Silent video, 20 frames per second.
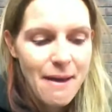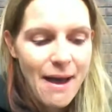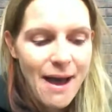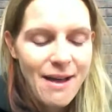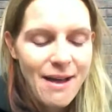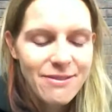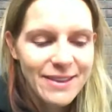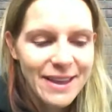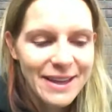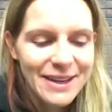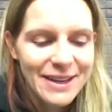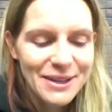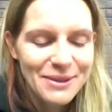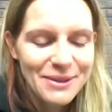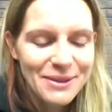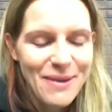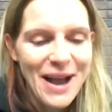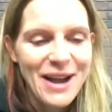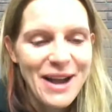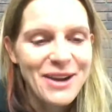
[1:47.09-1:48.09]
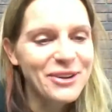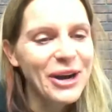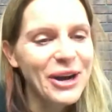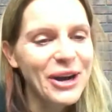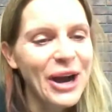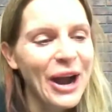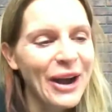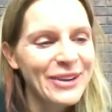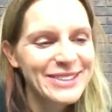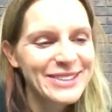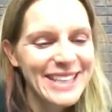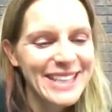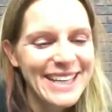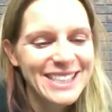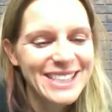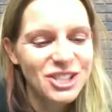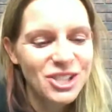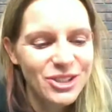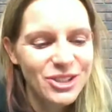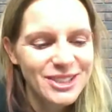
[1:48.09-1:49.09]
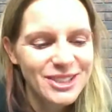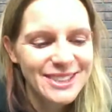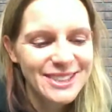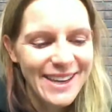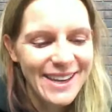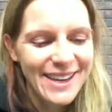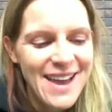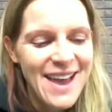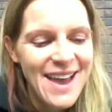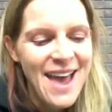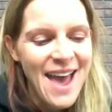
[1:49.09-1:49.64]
athletic background, I guess you could say.